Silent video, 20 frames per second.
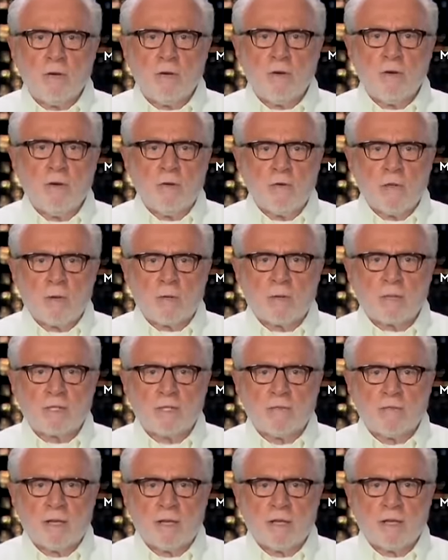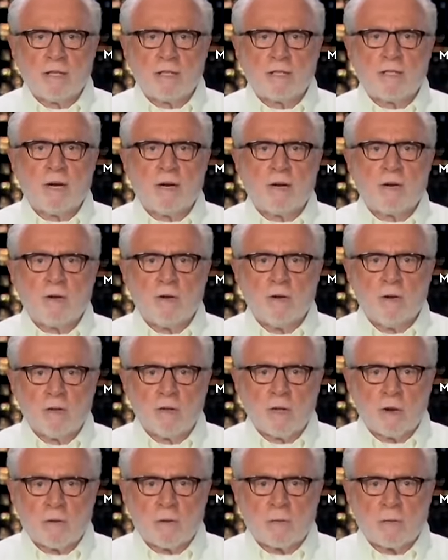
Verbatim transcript: you knew there were civilians there. You knew there